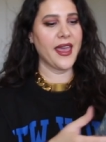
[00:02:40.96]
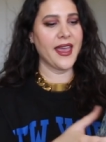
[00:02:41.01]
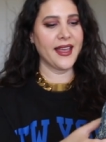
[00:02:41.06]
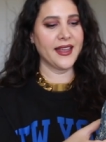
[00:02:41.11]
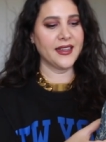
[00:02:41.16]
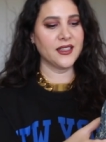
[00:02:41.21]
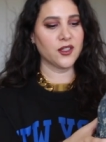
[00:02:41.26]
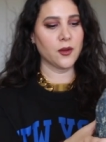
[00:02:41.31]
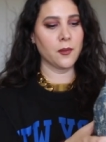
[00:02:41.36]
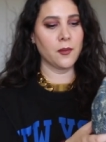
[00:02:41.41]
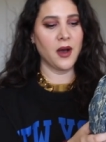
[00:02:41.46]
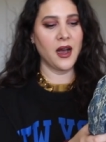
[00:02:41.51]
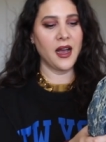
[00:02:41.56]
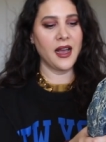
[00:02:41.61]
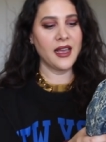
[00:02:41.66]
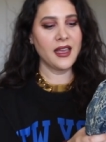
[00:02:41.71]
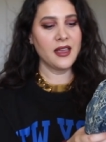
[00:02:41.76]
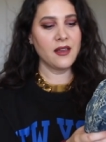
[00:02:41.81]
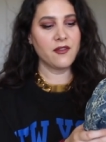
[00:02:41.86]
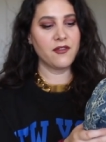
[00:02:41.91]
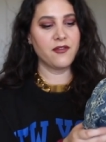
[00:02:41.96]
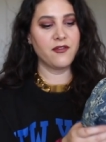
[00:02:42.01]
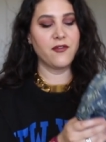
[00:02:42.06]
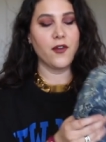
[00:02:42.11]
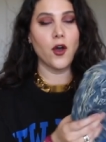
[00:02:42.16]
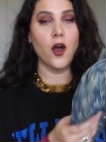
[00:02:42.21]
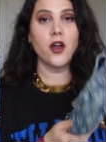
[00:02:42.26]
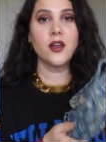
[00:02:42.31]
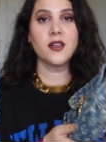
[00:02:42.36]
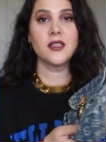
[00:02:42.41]
and my
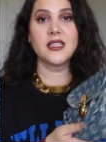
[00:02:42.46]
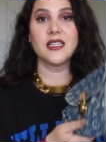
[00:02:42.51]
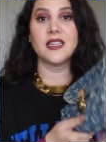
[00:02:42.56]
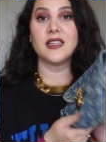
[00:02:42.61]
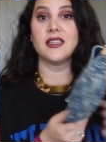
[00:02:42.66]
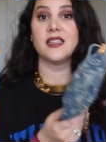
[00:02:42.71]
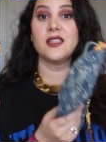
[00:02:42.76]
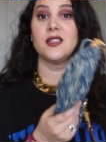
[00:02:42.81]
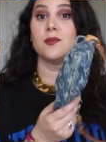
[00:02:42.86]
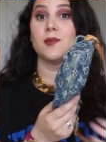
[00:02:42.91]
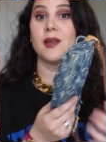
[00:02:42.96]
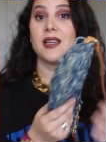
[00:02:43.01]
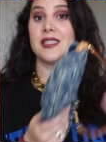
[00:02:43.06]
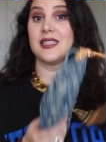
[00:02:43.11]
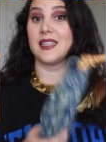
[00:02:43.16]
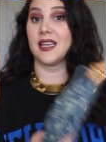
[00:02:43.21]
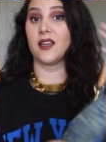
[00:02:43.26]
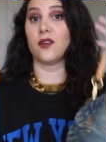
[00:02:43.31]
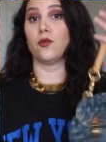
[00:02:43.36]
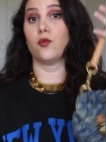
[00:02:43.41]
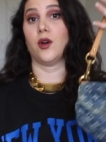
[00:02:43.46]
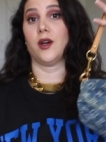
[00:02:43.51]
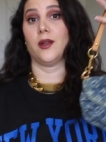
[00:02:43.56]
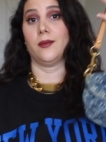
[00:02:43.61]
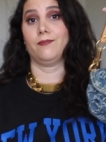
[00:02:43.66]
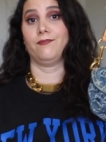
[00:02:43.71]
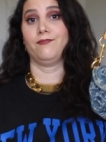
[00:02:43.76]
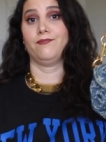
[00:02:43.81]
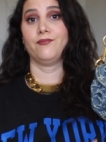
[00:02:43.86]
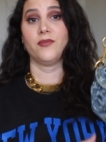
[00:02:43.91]
first, this is my second one
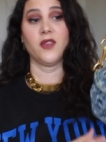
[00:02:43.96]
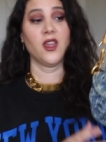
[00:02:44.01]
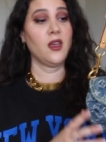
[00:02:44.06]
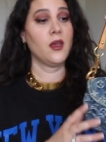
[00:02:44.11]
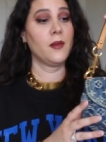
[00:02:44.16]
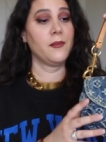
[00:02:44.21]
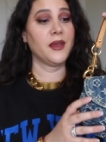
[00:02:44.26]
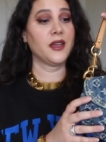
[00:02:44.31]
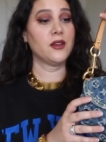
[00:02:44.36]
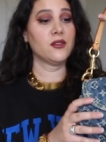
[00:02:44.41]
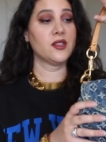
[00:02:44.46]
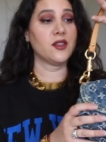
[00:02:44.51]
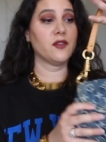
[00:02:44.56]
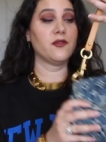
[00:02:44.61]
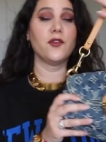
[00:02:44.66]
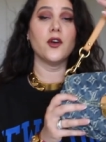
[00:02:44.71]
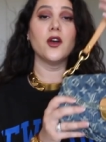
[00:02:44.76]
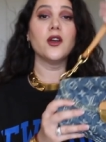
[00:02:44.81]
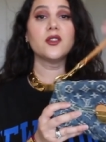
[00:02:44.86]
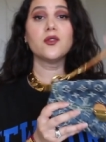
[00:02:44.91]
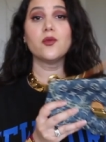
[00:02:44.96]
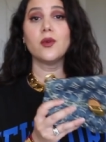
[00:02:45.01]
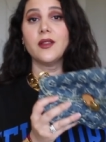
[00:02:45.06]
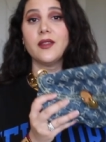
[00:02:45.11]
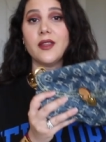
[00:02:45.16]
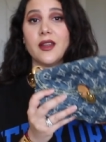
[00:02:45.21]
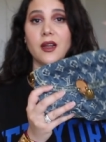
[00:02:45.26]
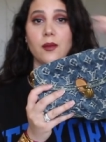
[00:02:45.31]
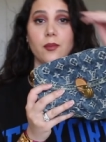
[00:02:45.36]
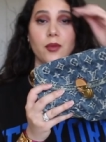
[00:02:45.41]
because the first one
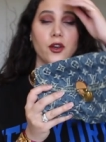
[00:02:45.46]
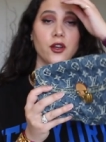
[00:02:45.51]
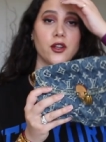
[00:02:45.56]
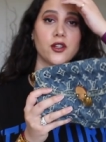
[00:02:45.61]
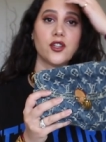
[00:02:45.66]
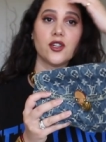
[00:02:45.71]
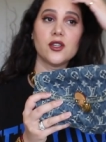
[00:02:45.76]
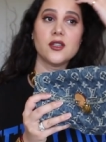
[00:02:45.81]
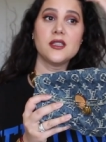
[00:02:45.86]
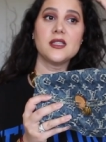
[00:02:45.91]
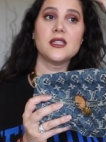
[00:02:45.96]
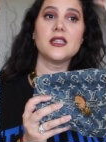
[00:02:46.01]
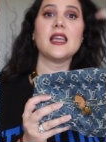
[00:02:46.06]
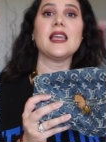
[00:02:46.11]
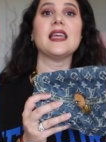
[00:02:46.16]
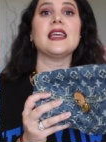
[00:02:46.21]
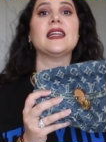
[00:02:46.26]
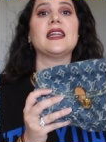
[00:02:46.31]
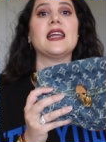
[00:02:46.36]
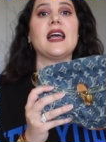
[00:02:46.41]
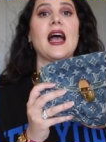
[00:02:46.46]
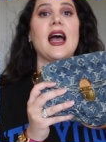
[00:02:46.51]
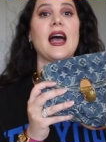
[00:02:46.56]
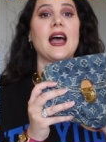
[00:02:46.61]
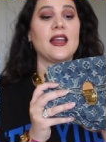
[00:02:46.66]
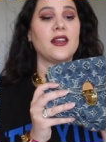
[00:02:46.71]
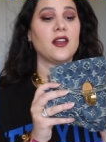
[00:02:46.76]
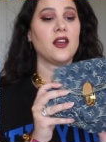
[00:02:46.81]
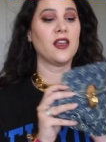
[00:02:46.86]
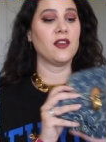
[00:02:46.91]
that I purchased, it
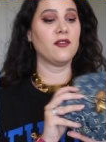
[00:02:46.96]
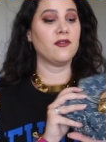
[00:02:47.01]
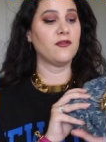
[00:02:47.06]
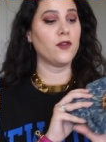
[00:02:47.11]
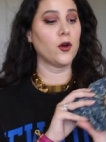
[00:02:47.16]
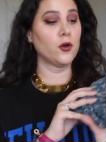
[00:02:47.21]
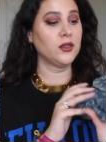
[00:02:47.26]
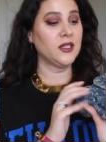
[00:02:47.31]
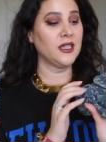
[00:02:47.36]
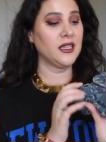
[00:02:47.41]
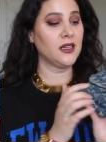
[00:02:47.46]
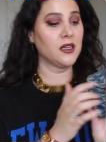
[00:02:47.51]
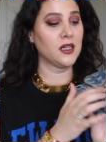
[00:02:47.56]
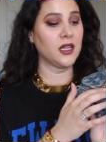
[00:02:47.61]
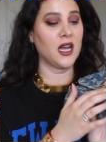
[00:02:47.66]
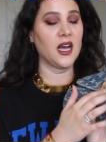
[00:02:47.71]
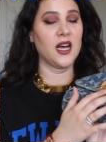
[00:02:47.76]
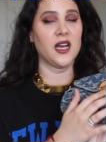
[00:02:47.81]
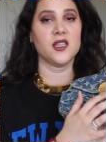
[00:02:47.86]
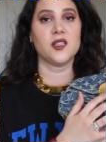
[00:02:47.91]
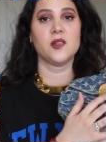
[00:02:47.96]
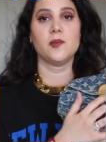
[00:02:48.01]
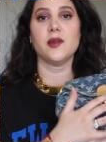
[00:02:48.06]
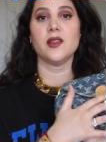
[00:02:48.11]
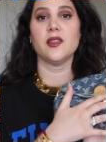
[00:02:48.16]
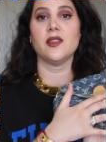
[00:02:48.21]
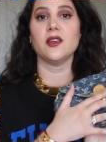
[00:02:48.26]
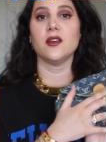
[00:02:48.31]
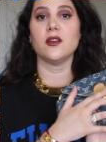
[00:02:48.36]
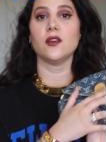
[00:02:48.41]
had a faulty clasp.
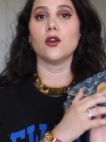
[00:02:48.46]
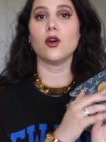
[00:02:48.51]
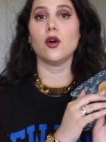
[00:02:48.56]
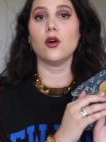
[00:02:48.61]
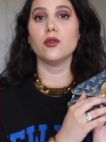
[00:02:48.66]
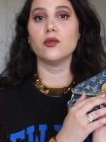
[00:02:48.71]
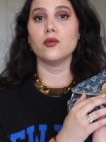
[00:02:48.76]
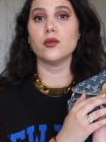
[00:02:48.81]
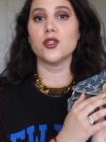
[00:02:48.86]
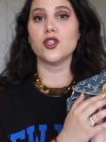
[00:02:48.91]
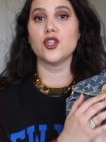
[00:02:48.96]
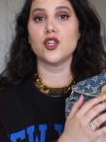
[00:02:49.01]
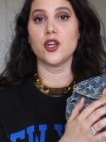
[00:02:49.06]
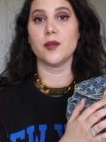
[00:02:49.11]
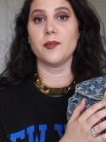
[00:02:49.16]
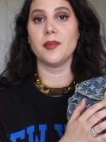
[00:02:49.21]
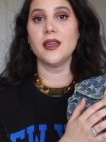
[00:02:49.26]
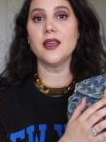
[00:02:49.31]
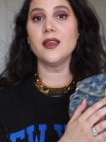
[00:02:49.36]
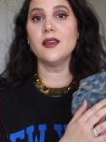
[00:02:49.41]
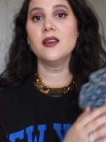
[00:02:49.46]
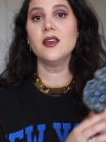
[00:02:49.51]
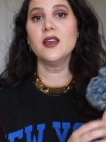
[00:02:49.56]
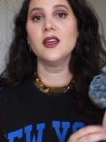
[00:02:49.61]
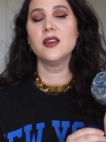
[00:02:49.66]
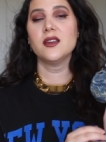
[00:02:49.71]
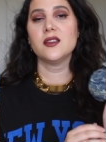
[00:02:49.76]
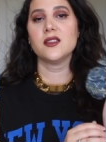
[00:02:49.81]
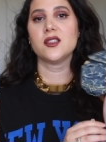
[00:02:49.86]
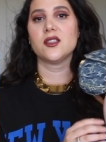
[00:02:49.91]
The gold was chipping,
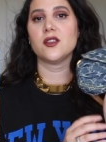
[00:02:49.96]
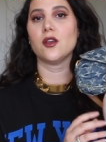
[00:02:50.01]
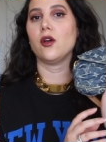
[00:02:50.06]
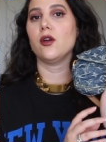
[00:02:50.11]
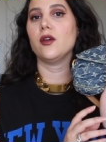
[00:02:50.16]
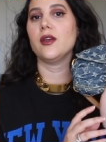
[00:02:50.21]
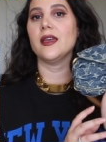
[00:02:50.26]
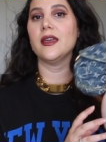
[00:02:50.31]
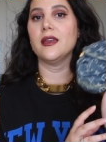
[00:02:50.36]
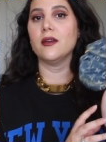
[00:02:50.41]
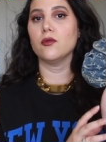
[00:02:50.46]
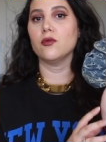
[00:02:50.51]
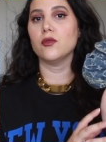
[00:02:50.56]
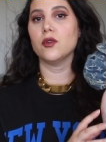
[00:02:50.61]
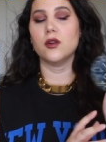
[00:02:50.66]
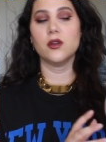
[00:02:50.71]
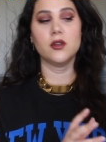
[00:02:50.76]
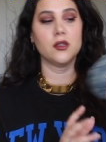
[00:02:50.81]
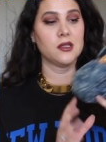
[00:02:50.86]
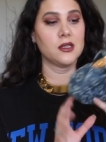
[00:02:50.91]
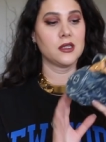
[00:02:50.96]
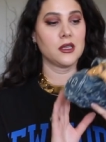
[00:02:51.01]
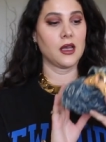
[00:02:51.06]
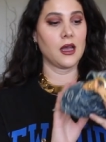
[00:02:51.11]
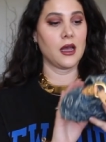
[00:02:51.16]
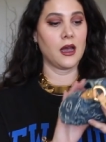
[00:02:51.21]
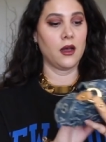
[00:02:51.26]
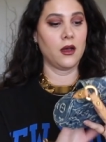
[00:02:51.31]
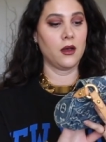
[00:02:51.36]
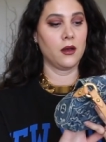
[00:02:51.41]
so it was
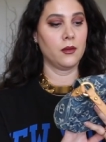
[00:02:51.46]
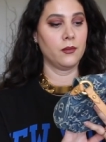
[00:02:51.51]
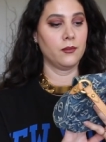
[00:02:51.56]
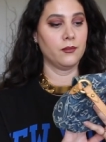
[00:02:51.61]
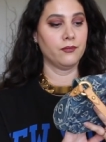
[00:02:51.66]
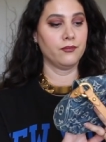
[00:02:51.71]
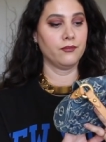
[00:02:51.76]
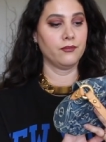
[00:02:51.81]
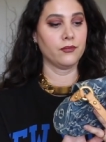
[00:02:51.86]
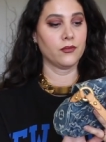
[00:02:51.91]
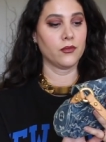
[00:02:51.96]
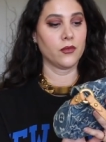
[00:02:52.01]
um,